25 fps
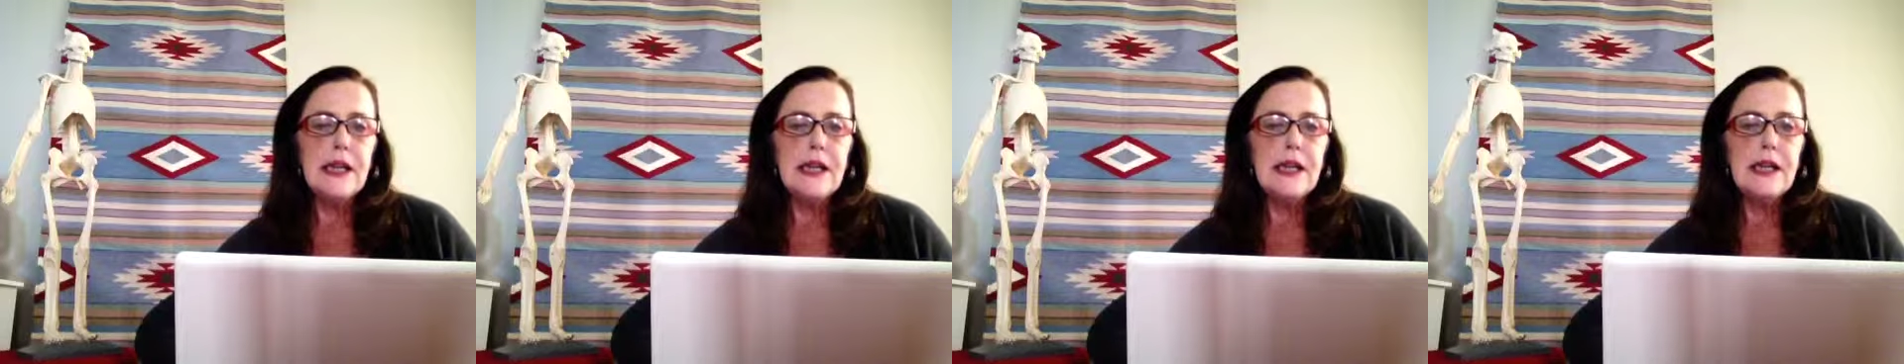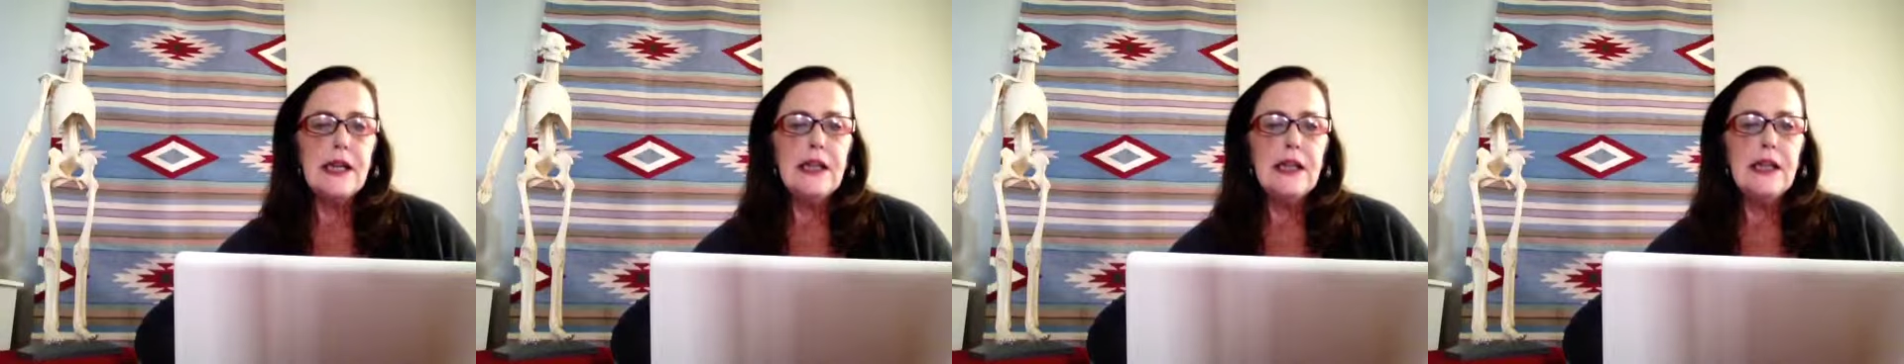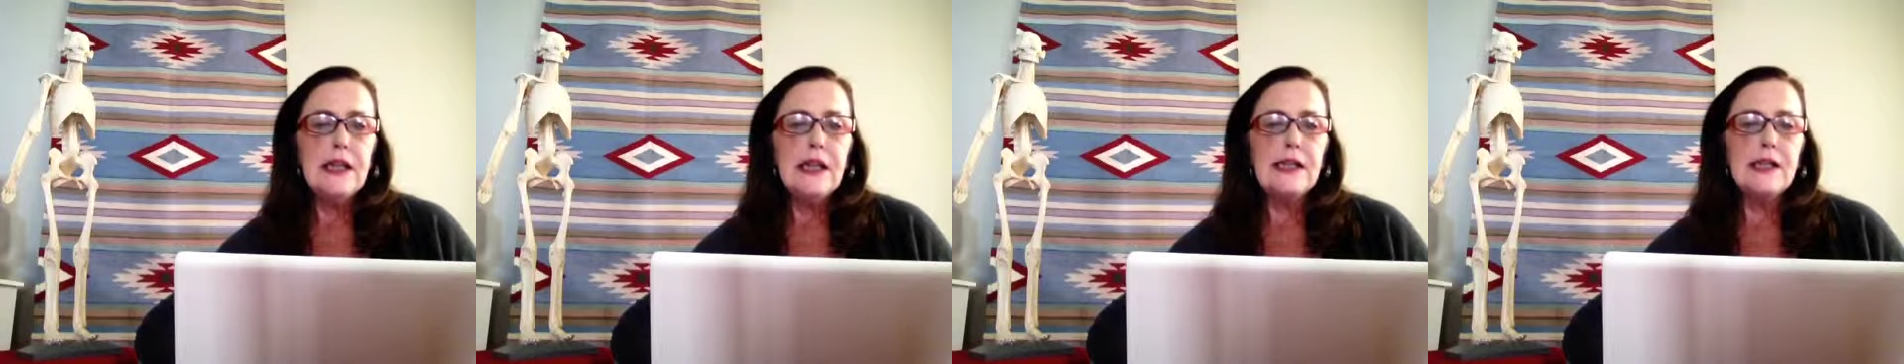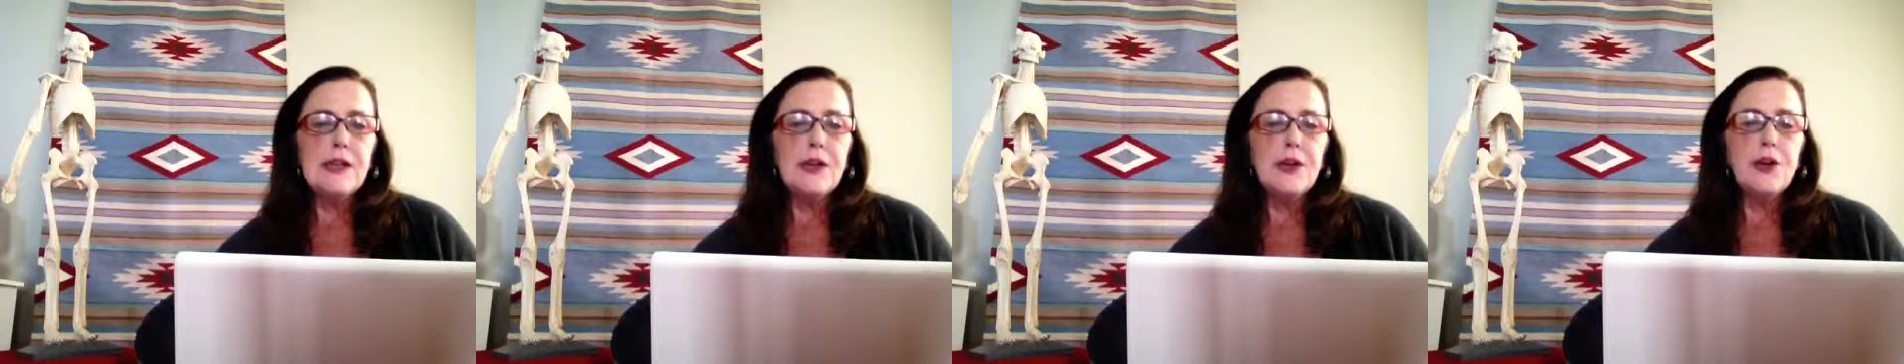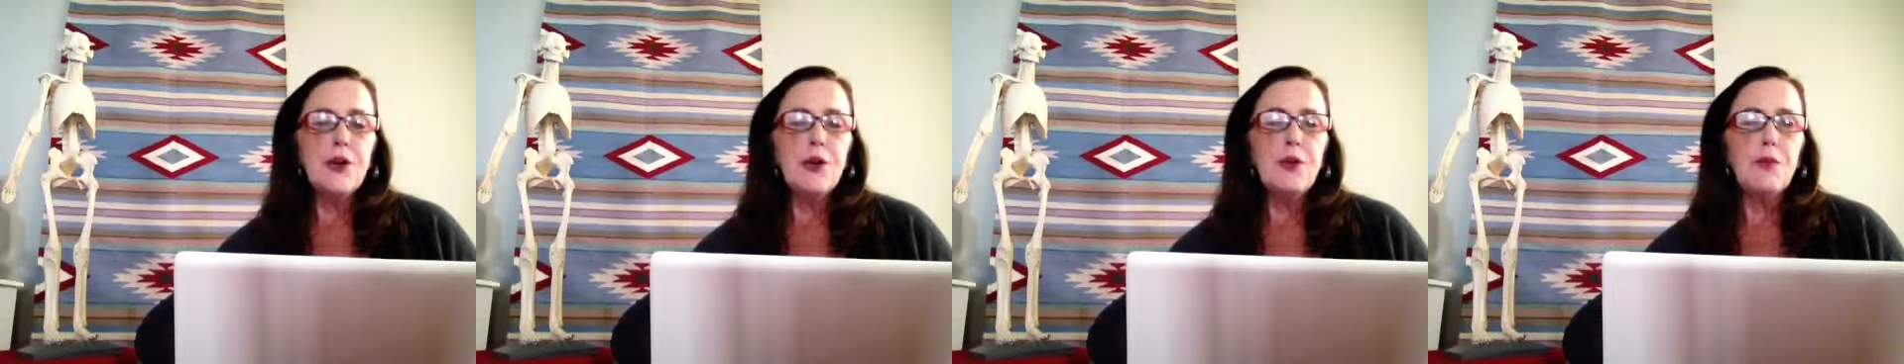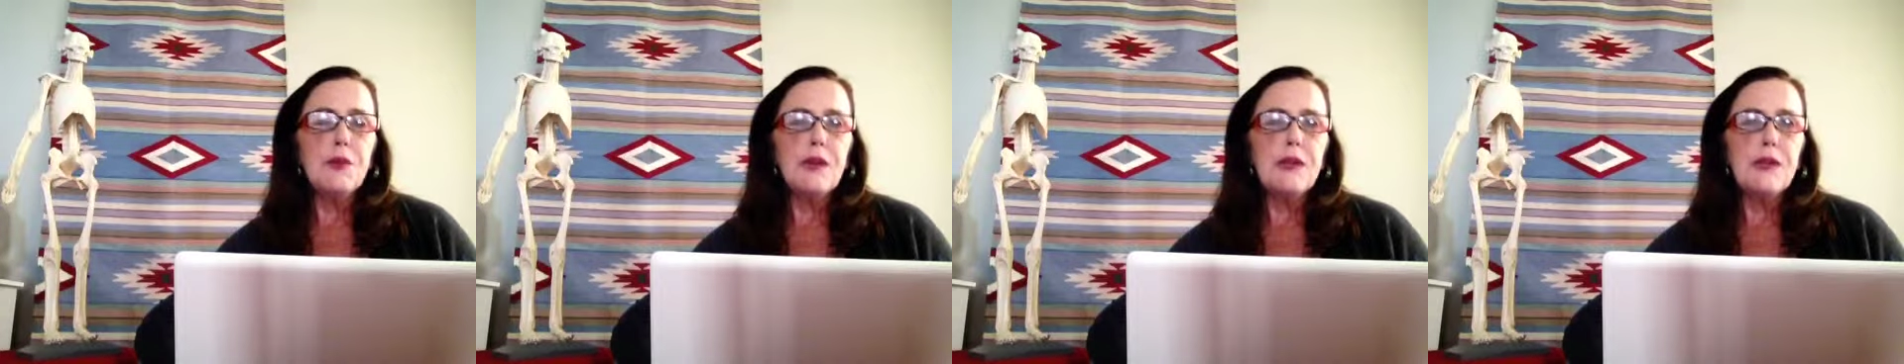These are
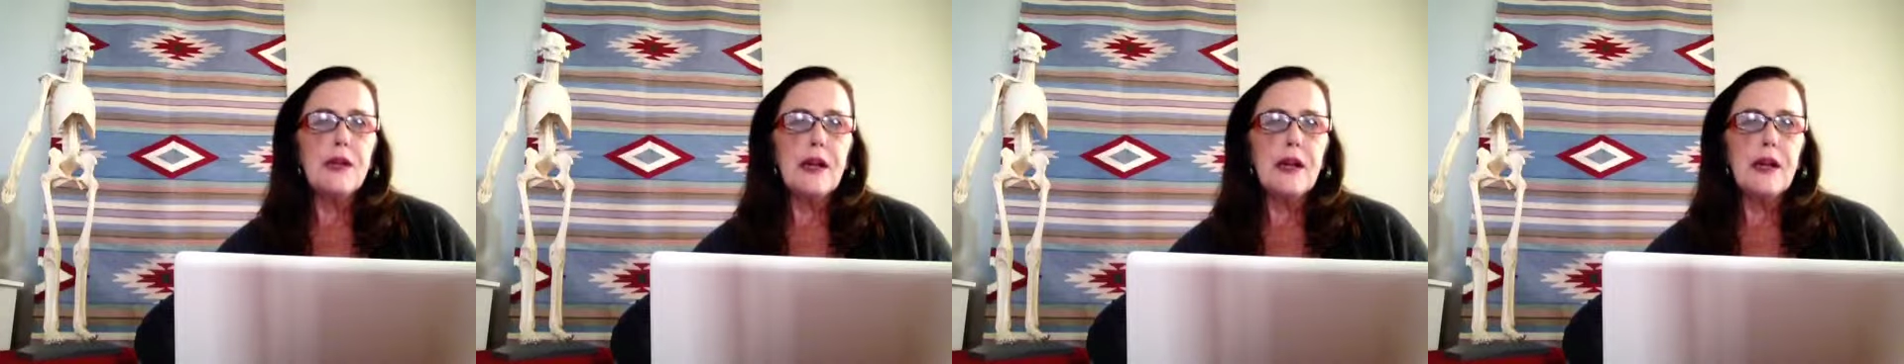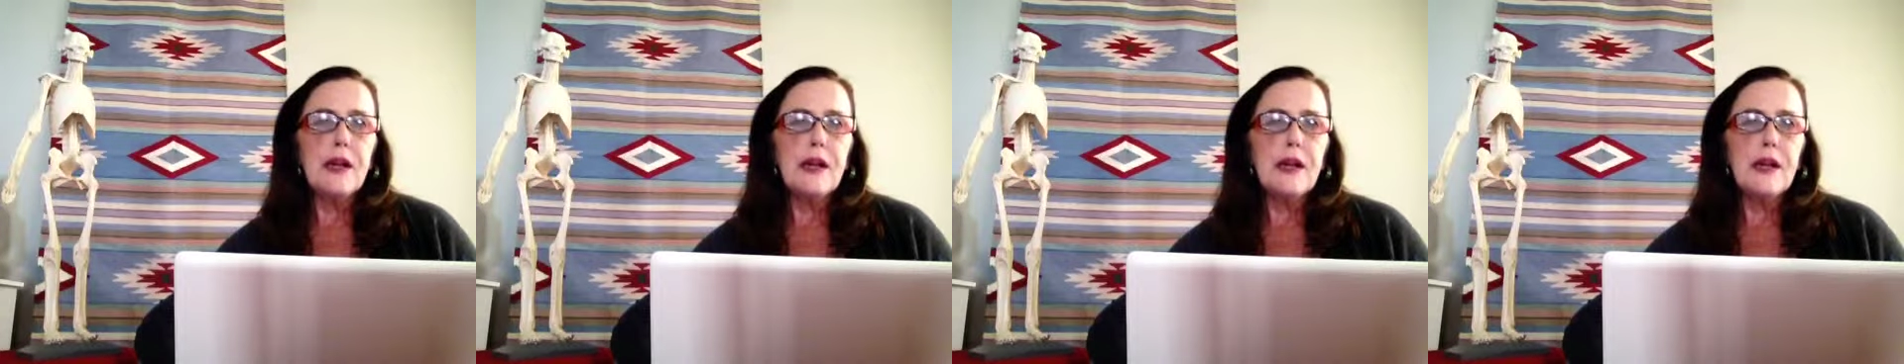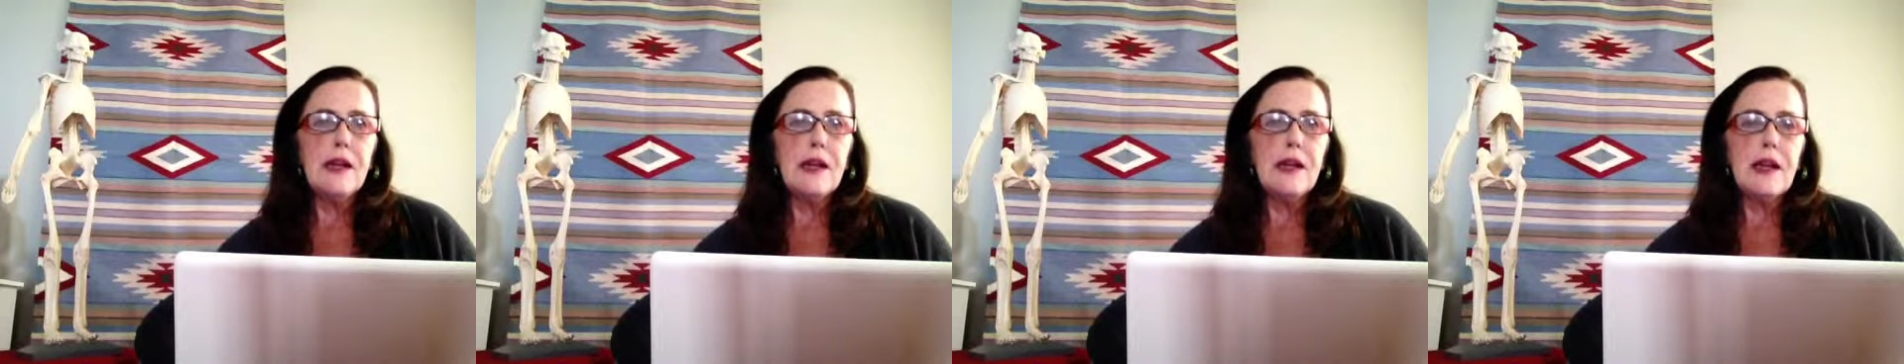your patella